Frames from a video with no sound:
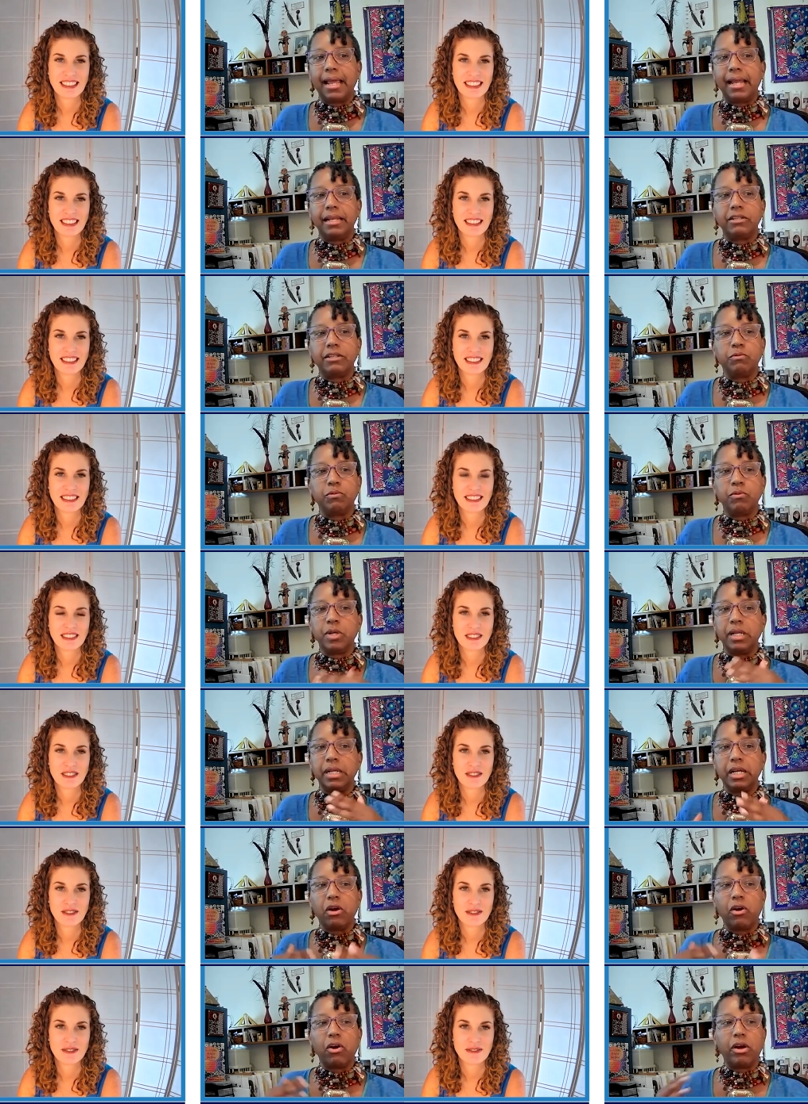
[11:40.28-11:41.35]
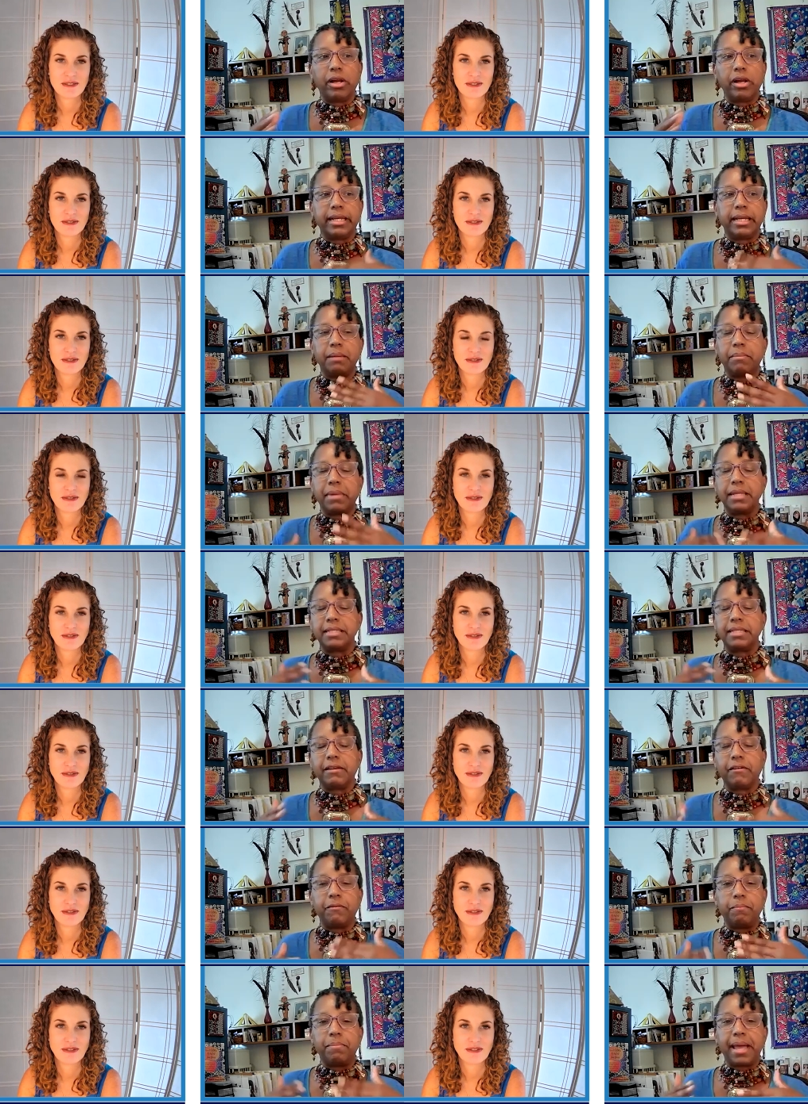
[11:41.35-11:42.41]
Speaker 1: And it's really hard to get
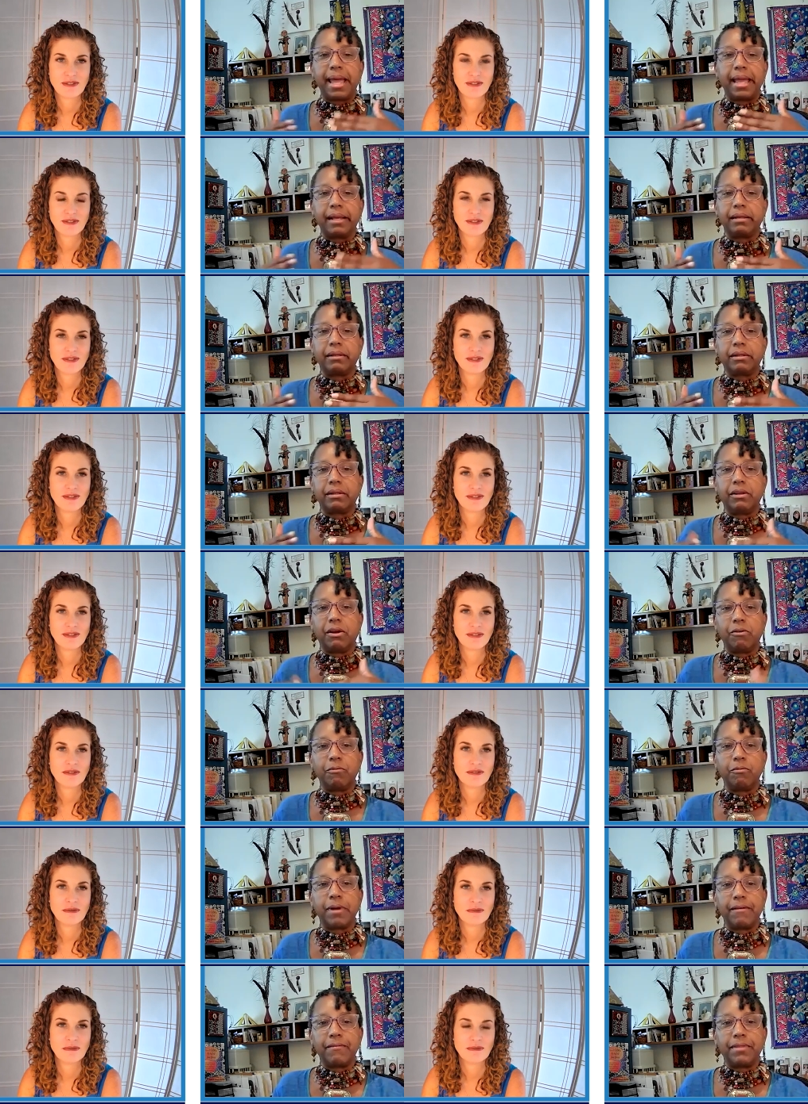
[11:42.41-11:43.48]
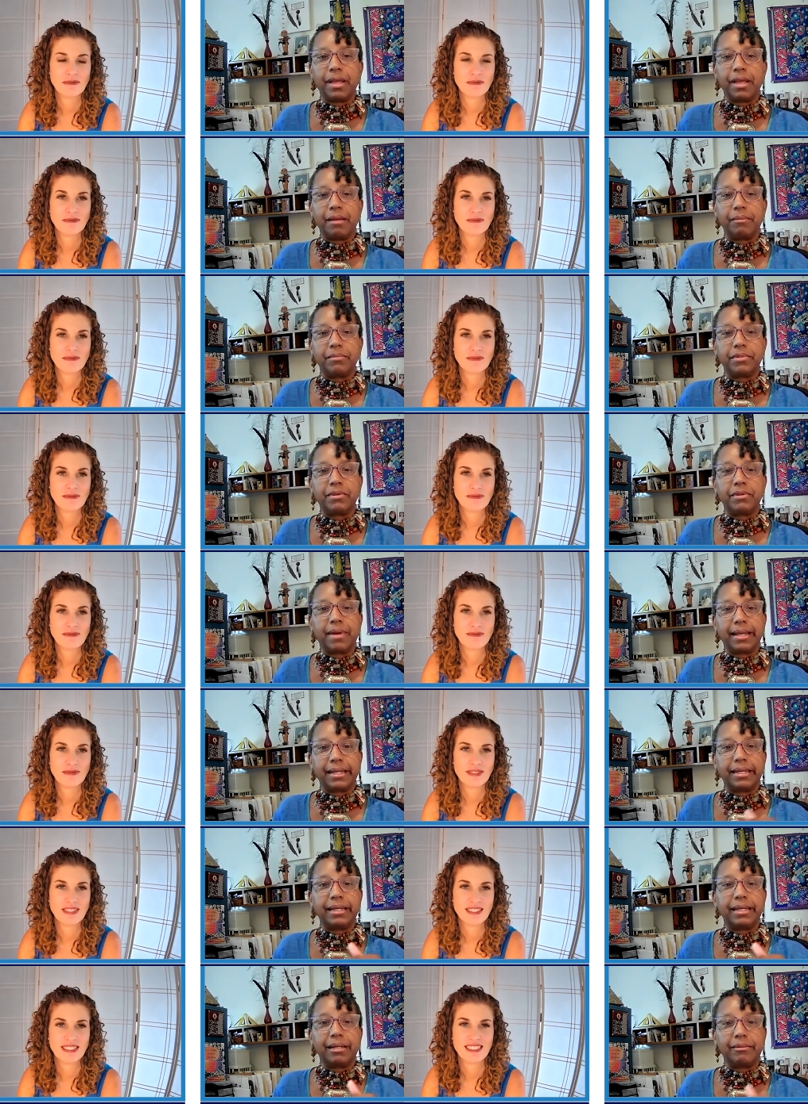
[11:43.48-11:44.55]
myself back, you know, revved up so I can
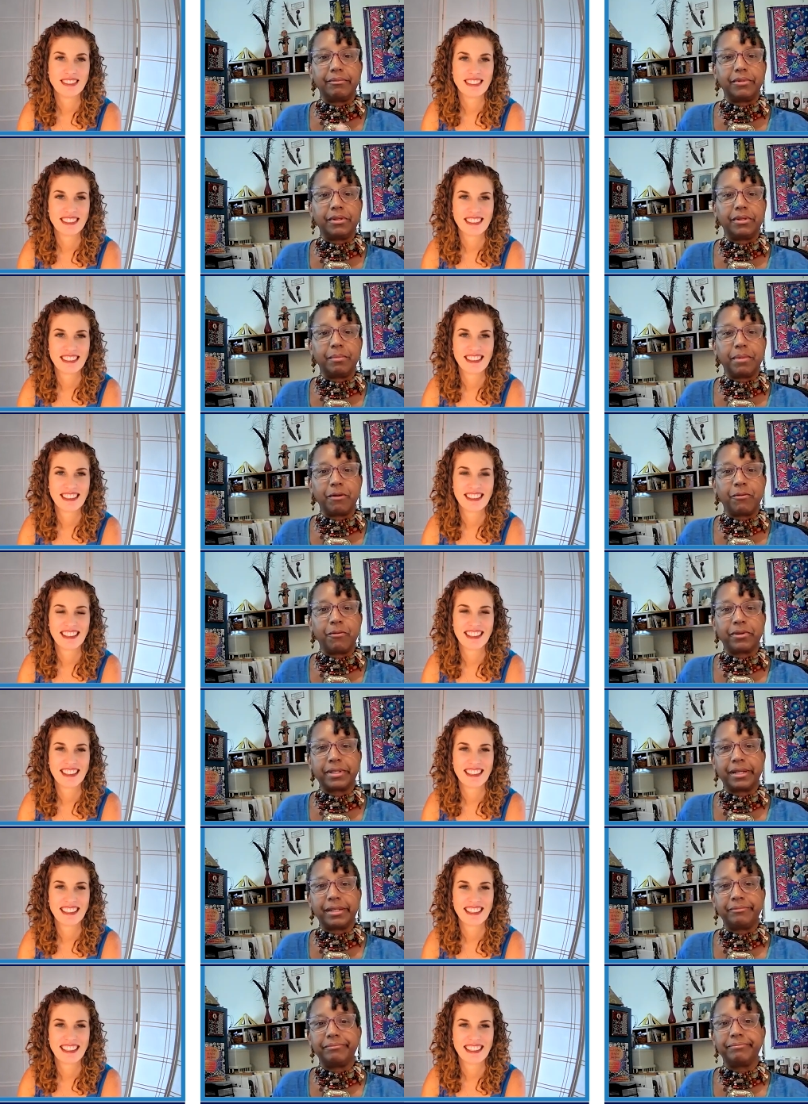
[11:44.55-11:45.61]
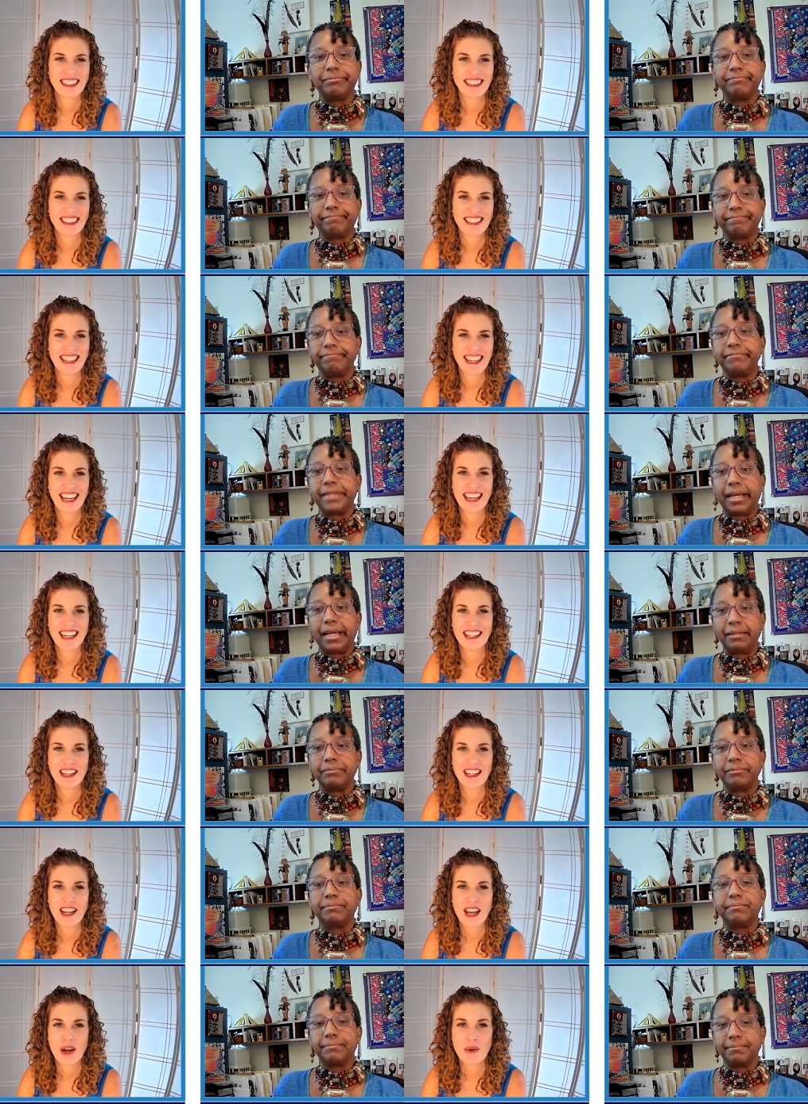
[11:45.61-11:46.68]
get, you know, my work done. Yeah.
Speaker 2: yeah.
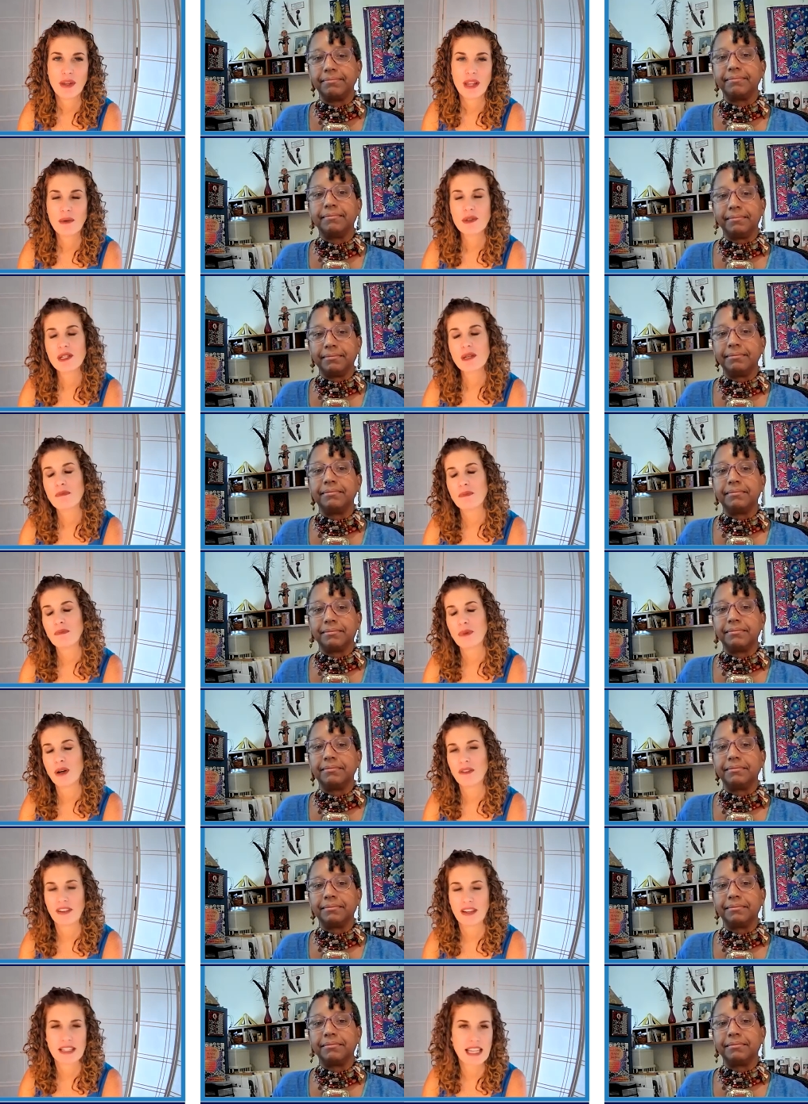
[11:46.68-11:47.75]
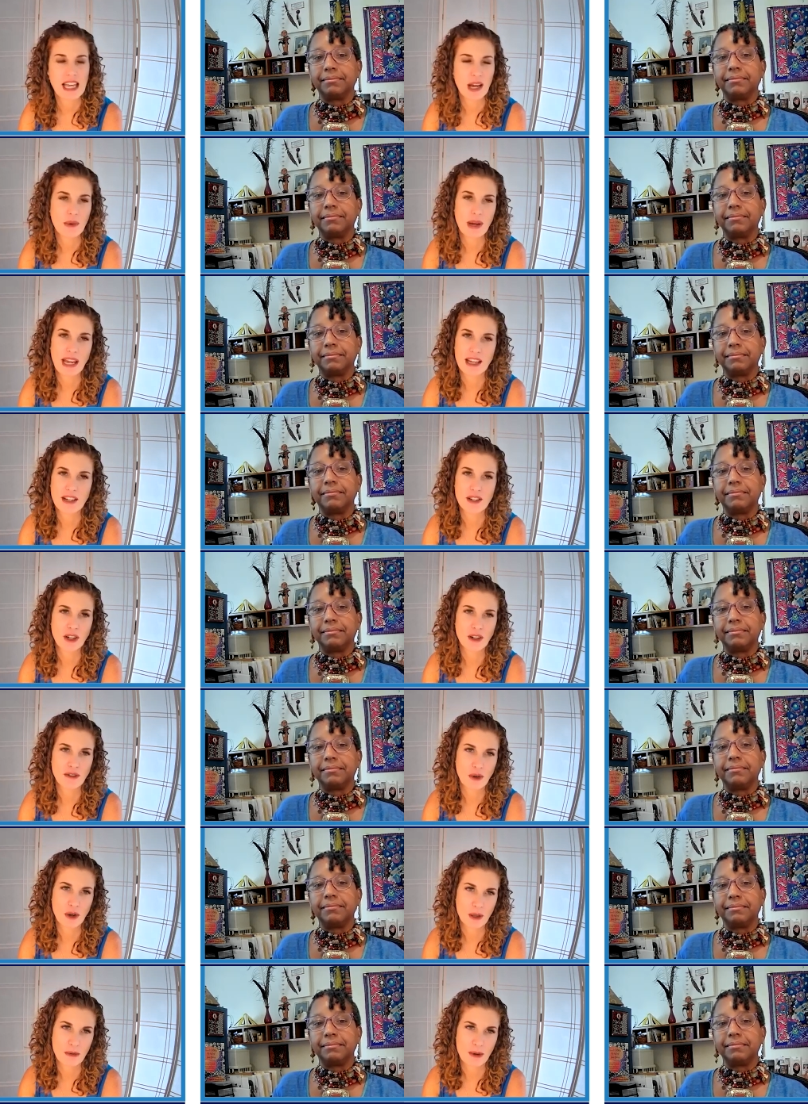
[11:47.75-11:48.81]
Well, that was a perfect segue into your
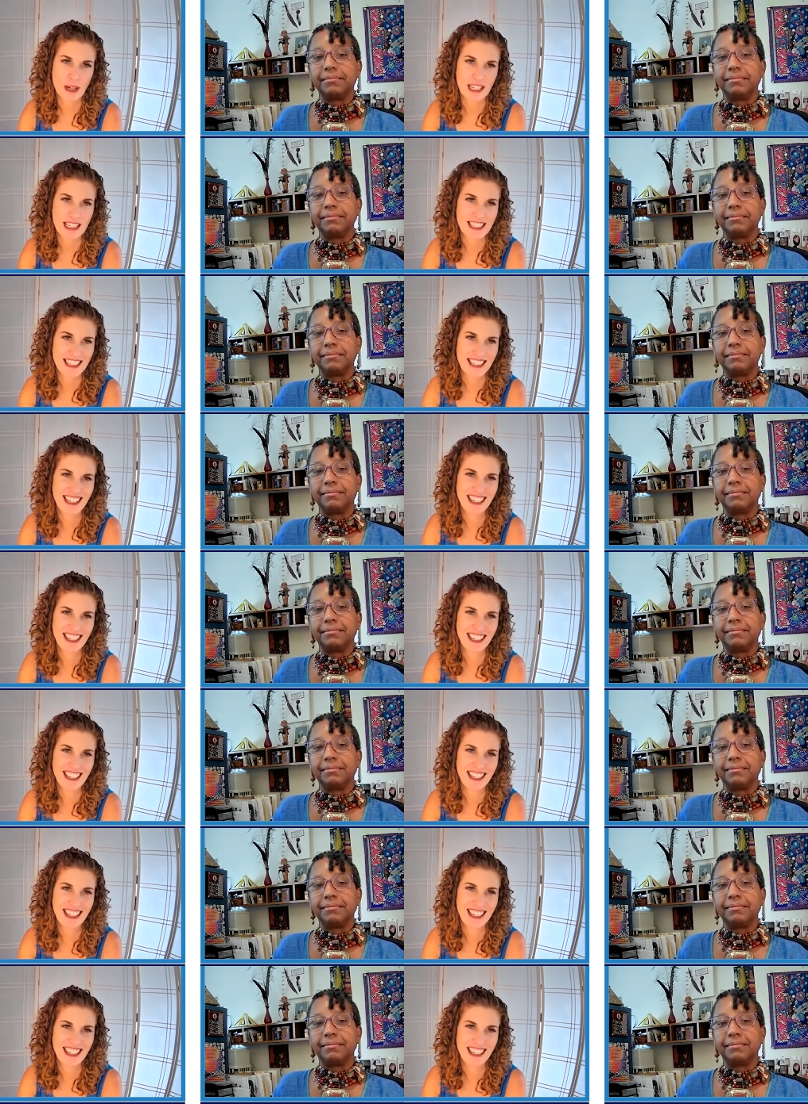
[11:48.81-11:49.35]
fourth point,